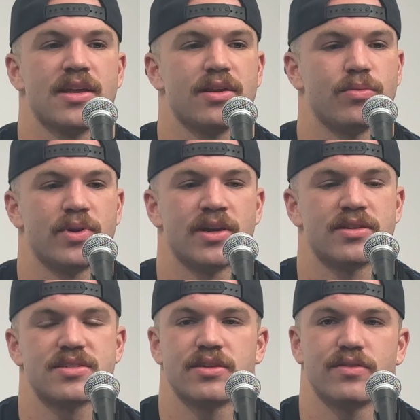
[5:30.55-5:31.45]
and we
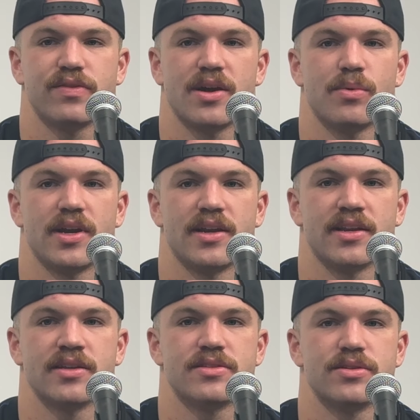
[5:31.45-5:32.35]
understood the fight we're
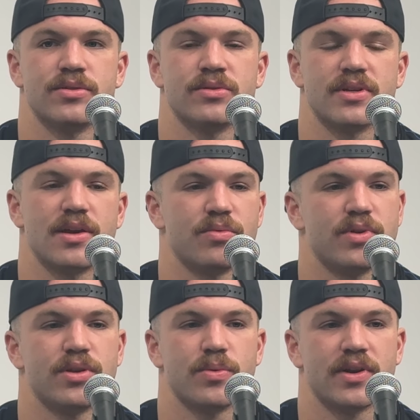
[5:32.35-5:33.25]
getting into, and
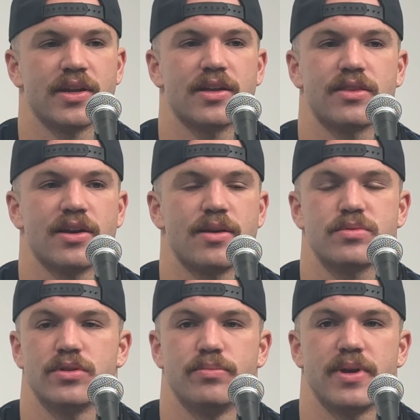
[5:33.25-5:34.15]
we knew we were going to get their
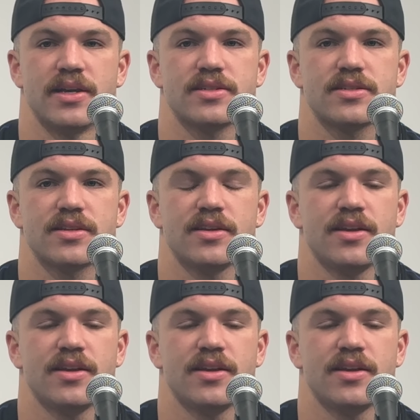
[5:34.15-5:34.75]
absolute best.